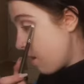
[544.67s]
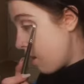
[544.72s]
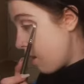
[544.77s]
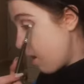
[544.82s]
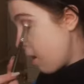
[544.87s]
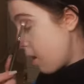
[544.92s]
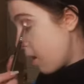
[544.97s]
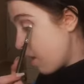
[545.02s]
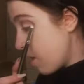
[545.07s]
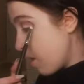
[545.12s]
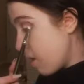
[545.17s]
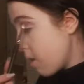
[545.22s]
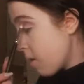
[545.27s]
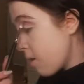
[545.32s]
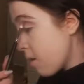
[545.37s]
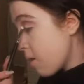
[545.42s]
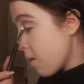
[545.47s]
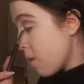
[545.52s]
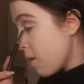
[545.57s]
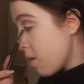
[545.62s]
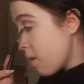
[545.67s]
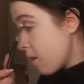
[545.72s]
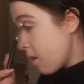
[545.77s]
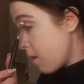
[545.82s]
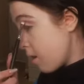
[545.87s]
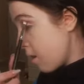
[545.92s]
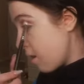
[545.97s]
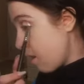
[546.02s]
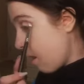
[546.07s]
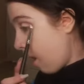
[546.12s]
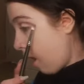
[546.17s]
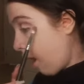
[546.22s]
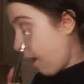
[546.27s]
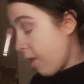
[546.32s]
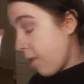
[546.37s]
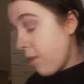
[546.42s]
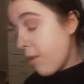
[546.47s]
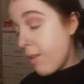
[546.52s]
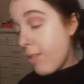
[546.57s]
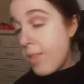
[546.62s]
a glitter look,
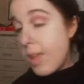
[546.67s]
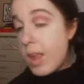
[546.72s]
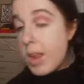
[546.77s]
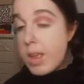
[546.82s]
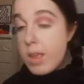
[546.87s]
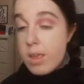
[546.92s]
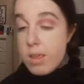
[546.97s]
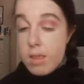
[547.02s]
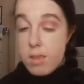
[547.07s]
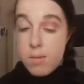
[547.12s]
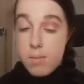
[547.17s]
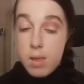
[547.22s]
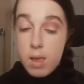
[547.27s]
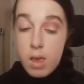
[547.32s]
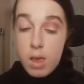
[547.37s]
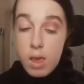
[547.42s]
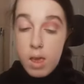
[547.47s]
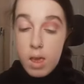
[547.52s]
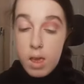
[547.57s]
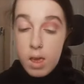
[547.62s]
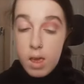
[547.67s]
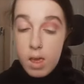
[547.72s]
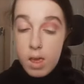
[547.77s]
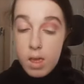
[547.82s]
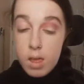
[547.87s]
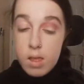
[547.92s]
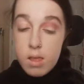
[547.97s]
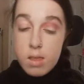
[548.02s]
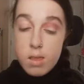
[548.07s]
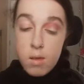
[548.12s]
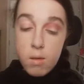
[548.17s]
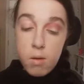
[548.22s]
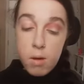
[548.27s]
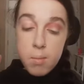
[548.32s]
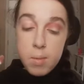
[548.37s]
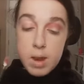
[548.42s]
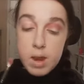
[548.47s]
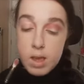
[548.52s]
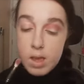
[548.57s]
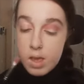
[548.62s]
eye look that is. And so
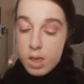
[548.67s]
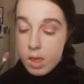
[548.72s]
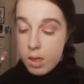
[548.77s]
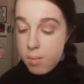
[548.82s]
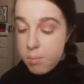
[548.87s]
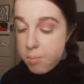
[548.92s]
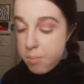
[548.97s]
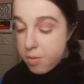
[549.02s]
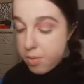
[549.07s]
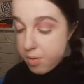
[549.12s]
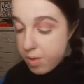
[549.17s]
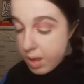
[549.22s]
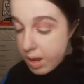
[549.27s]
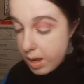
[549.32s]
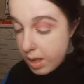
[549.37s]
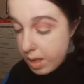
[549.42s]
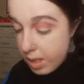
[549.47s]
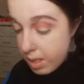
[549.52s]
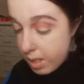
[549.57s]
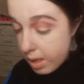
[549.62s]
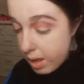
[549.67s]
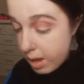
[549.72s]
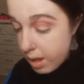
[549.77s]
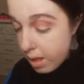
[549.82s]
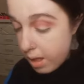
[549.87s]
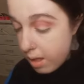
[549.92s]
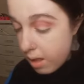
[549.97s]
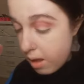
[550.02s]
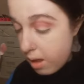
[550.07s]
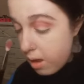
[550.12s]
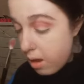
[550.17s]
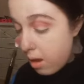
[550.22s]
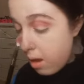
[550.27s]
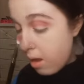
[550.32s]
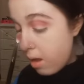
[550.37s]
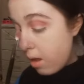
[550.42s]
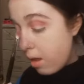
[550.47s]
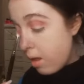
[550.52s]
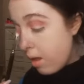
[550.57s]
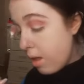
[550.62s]
I'm going to keep blending that in.
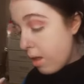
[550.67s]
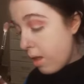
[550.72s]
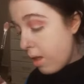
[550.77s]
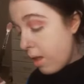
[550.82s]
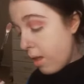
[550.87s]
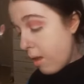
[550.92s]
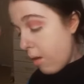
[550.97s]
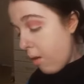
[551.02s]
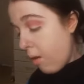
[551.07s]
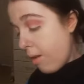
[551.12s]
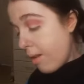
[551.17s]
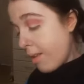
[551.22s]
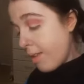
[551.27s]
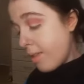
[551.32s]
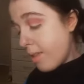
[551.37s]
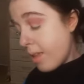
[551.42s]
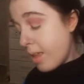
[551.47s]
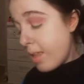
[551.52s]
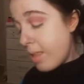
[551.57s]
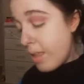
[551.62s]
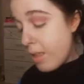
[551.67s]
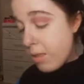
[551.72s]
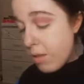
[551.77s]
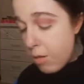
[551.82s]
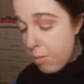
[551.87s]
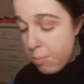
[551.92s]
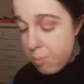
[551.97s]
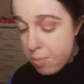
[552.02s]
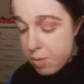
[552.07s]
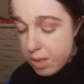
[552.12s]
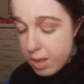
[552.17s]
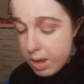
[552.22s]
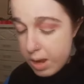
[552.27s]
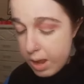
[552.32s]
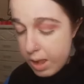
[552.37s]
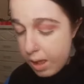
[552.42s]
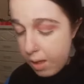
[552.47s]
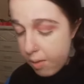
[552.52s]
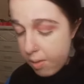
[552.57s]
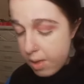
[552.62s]
And honestly, these are
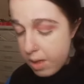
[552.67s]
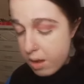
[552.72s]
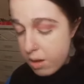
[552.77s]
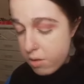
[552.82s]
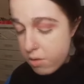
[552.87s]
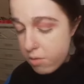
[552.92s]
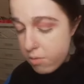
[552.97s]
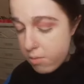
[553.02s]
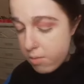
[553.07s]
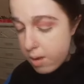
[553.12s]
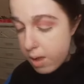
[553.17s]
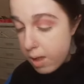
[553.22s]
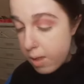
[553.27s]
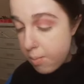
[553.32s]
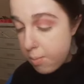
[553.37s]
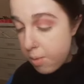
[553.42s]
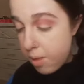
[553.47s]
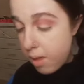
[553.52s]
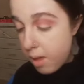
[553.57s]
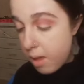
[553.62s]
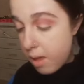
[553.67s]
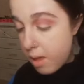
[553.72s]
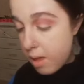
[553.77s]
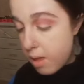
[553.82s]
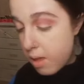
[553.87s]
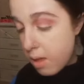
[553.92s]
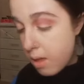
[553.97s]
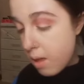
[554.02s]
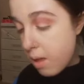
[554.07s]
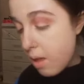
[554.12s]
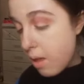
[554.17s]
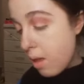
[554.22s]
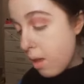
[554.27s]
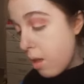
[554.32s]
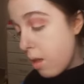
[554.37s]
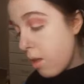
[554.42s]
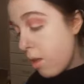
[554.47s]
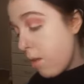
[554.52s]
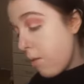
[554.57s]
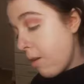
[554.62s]
blending out like a dream. Like,
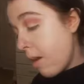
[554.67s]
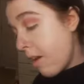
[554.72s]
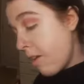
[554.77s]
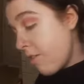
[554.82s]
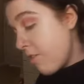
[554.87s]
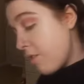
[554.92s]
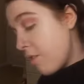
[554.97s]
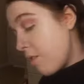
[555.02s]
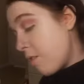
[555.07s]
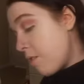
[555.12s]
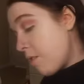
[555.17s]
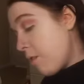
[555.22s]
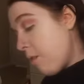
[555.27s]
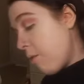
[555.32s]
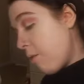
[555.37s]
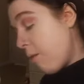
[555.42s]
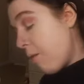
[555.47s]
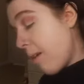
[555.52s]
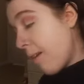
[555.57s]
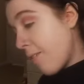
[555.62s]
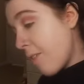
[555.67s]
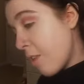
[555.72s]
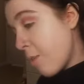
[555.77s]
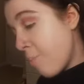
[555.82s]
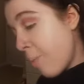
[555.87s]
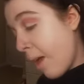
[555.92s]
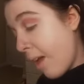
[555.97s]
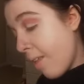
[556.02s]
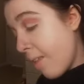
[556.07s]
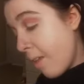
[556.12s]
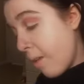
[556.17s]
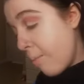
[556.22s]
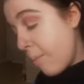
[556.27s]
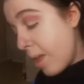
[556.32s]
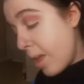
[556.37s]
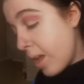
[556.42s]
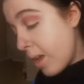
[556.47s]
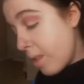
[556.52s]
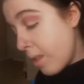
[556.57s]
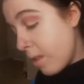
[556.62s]
you guys should so go get this palette
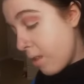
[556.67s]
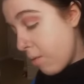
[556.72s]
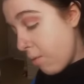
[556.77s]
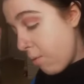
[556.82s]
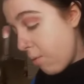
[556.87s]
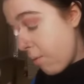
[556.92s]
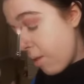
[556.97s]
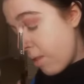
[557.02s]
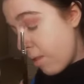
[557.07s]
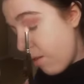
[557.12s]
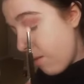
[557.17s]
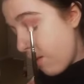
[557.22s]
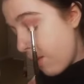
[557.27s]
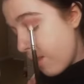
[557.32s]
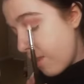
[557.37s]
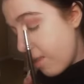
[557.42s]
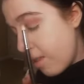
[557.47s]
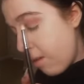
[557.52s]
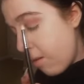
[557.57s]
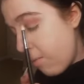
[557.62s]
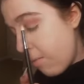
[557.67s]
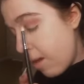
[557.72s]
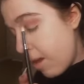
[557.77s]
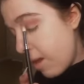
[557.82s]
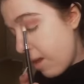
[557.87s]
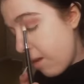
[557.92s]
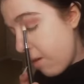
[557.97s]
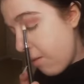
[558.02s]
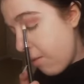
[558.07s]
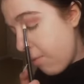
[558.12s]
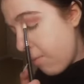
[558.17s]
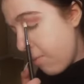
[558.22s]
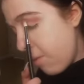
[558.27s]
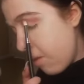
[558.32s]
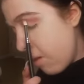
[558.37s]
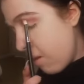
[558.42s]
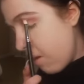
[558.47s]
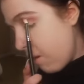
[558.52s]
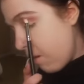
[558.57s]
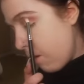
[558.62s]
because it's on sale right now
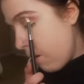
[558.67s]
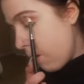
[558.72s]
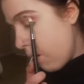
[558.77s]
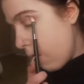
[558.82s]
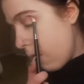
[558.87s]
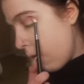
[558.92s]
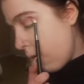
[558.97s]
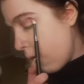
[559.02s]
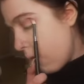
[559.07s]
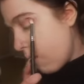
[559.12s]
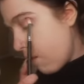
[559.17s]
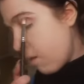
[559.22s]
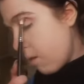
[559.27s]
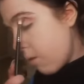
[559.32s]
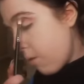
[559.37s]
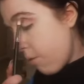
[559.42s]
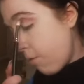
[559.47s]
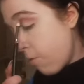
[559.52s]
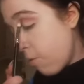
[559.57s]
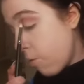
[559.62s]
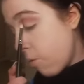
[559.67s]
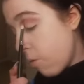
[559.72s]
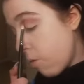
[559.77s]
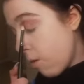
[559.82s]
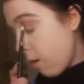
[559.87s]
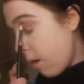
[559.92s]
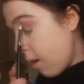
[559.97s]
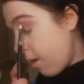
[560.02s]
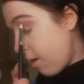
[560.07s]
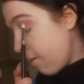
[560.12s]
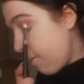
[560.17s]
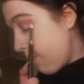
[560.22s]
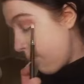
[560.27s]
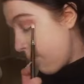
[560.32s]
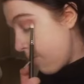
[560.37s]
on Sephora